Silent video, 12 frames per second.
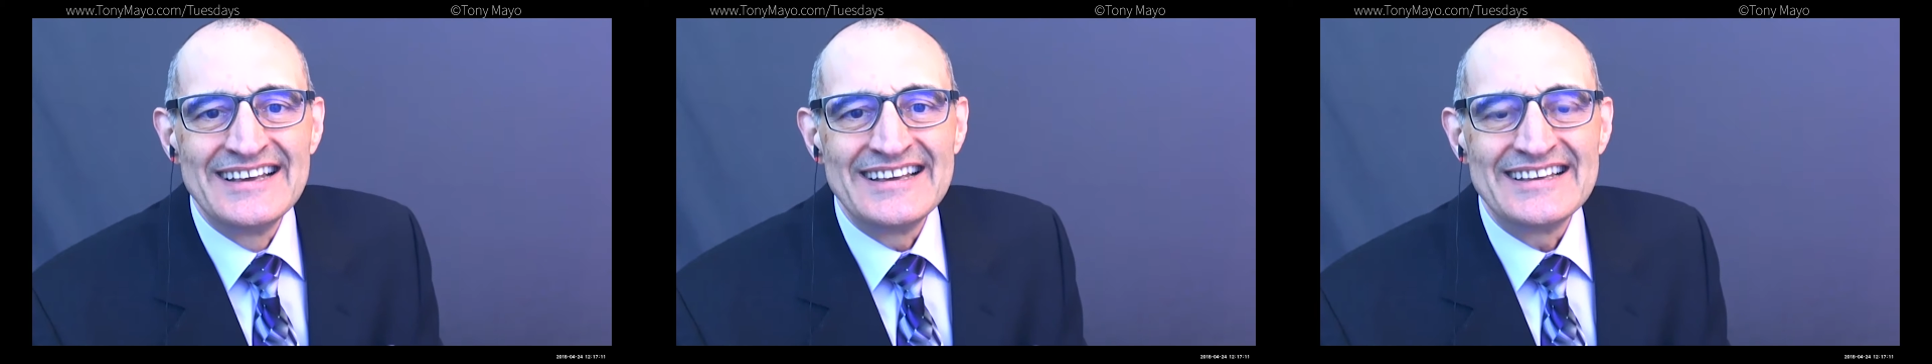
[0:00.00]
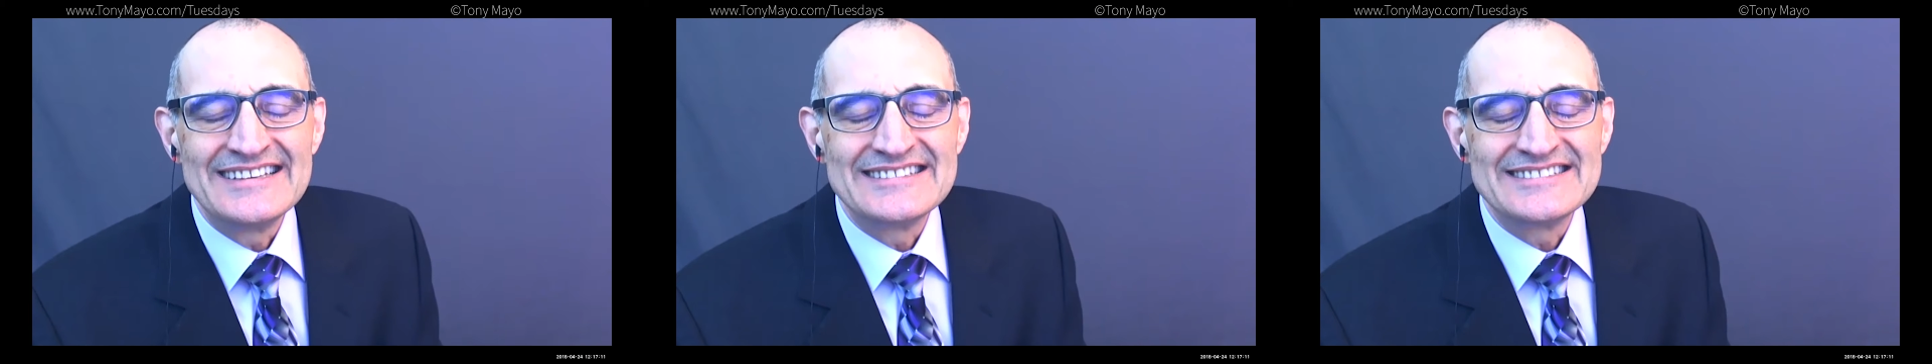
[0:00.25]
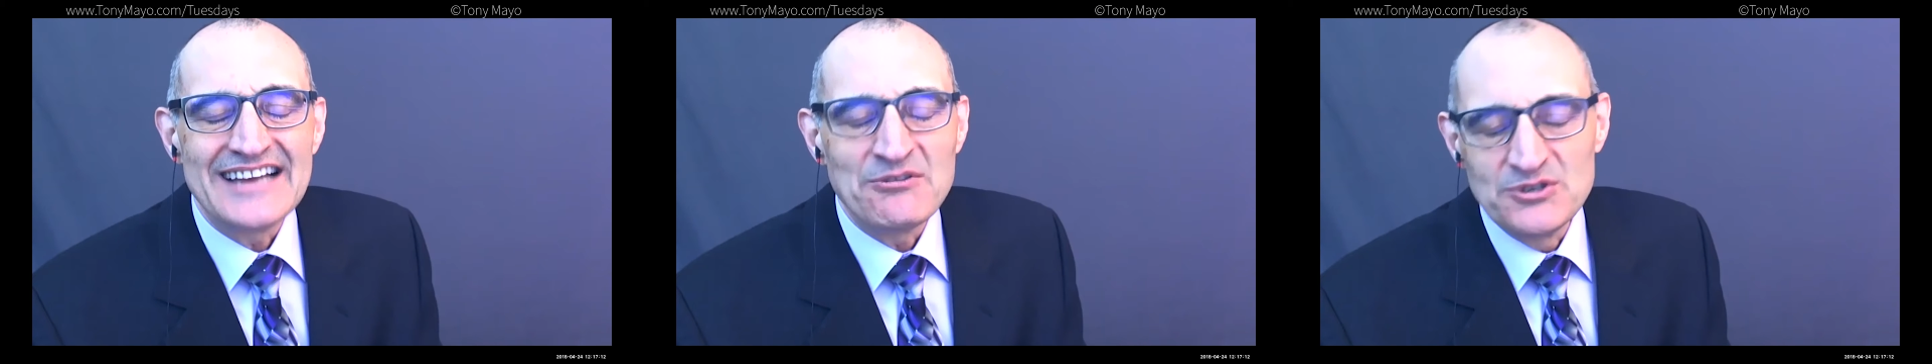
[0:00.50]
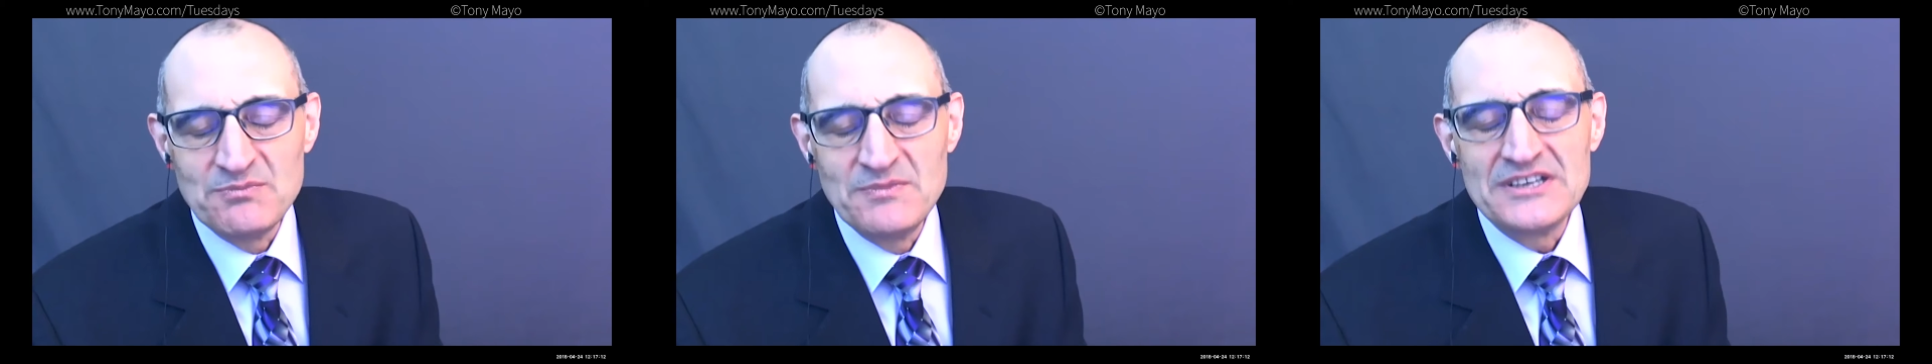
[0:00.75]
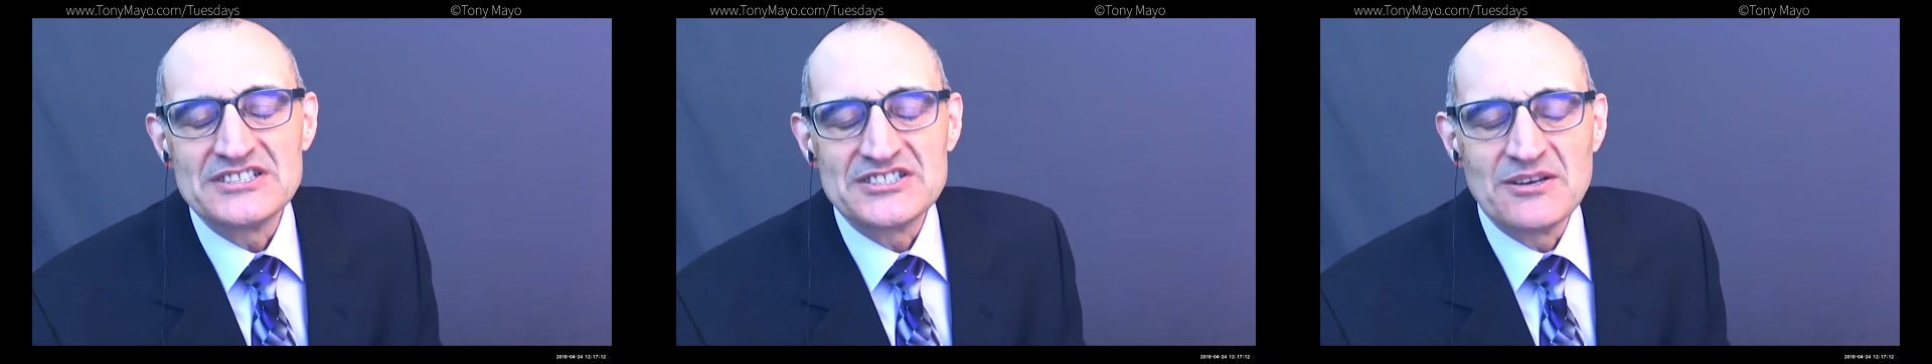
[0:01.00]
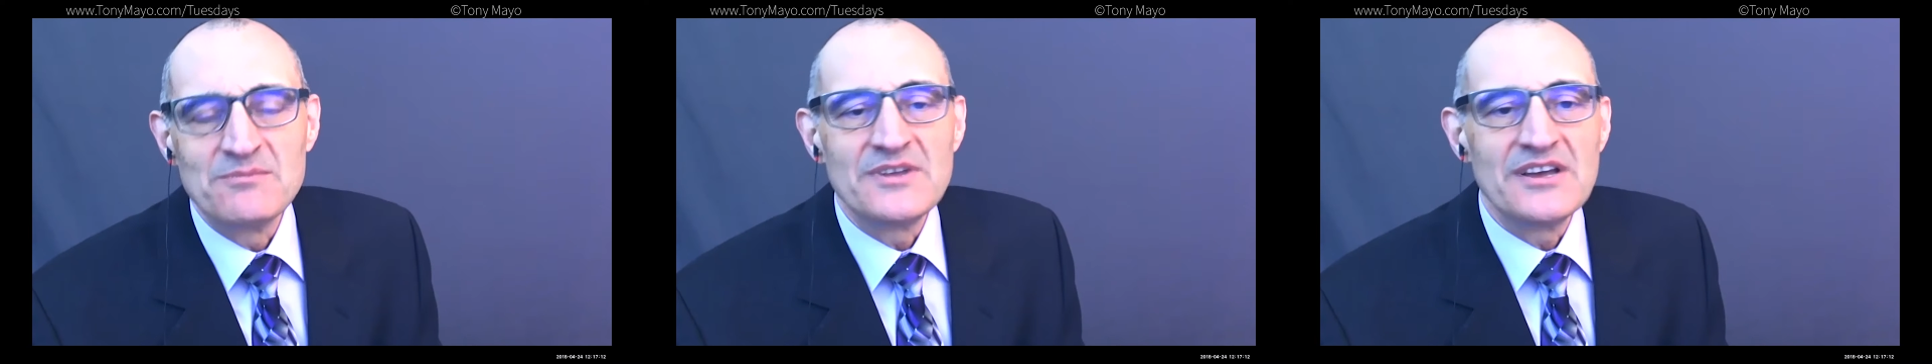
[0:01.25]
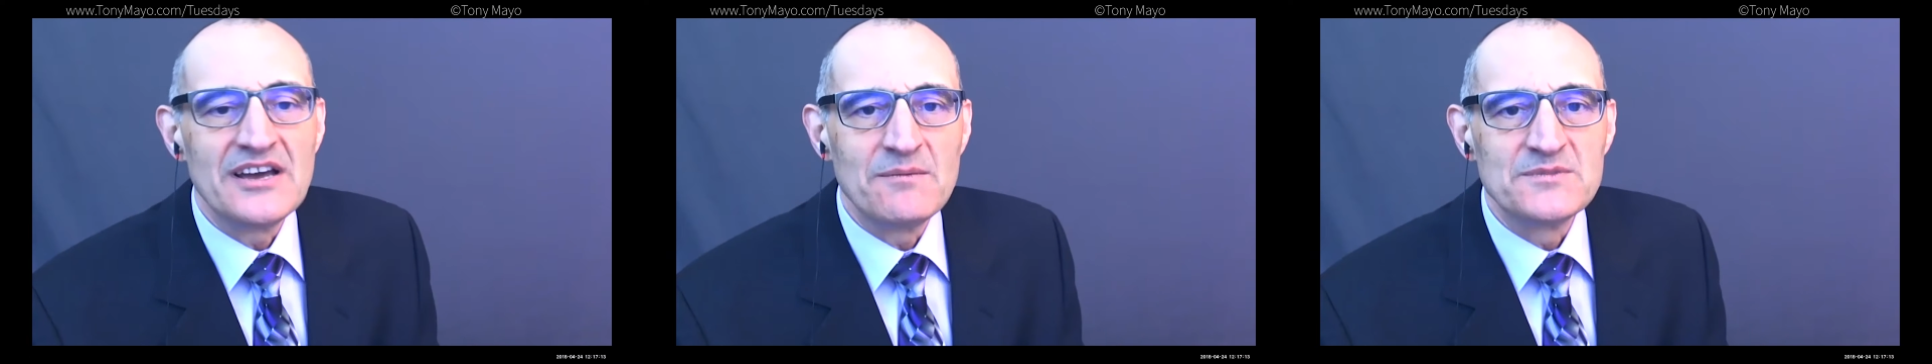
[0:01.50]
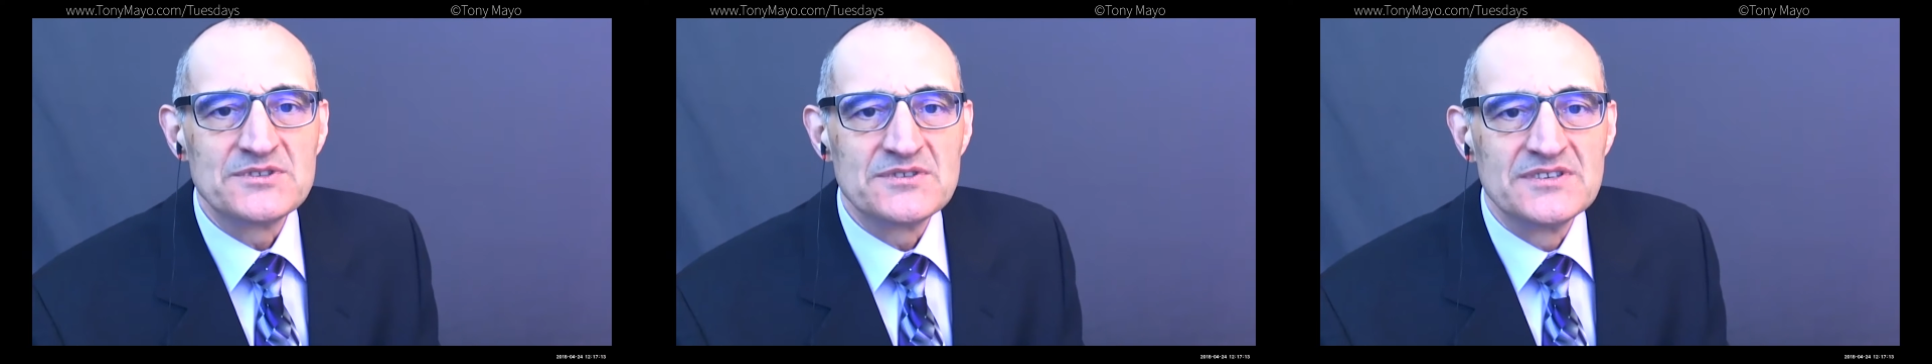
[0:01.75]
is I will admit
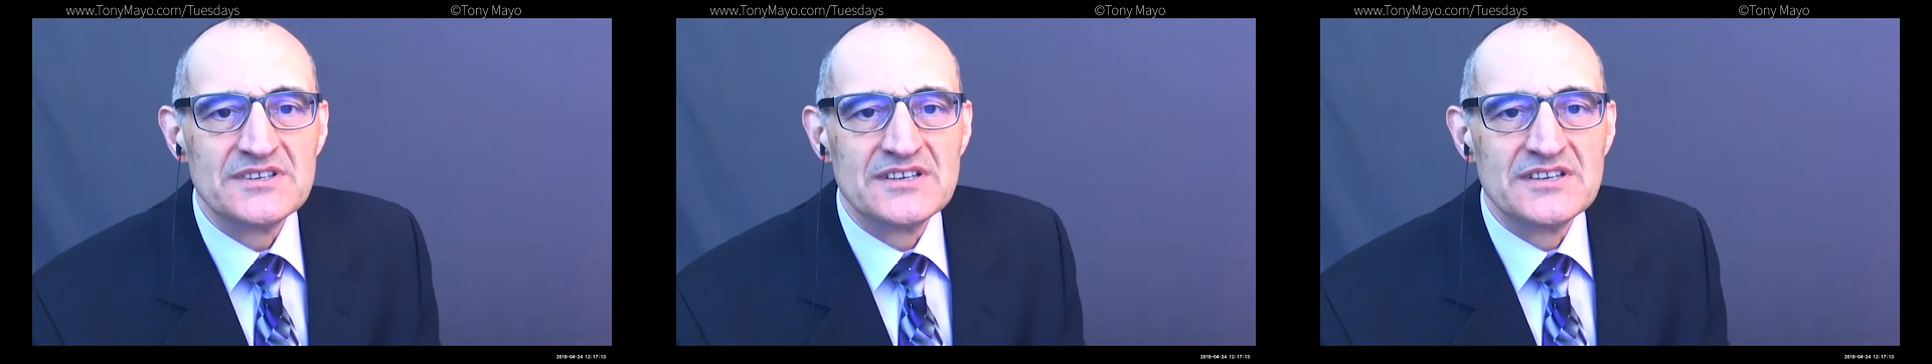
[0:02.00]
sometimes